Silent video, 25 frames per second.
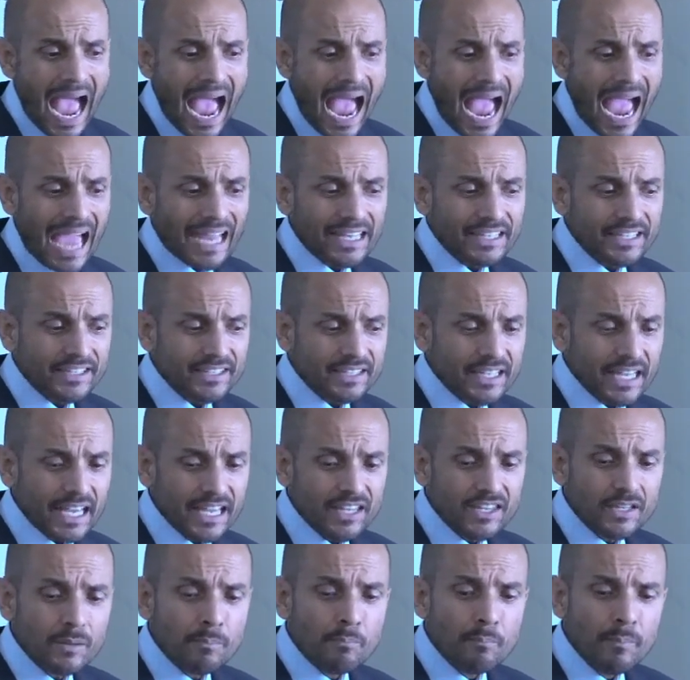And
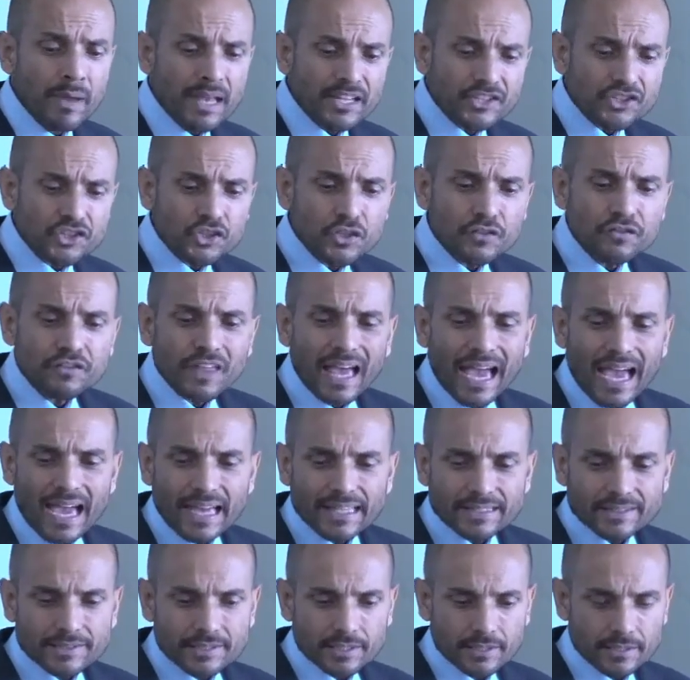in the midst of
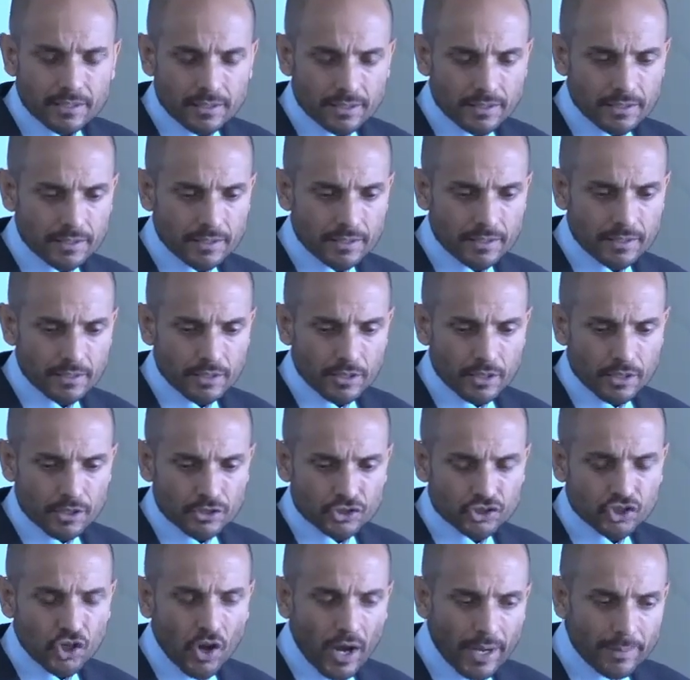that
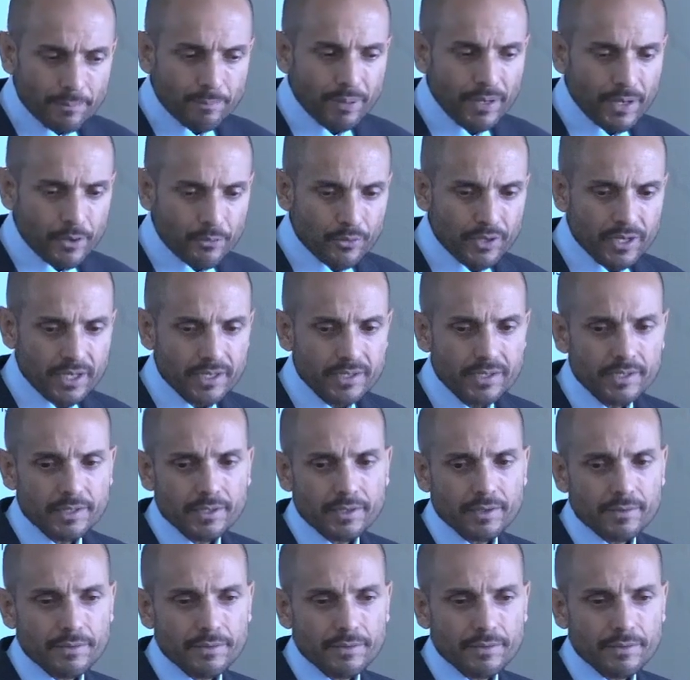time period,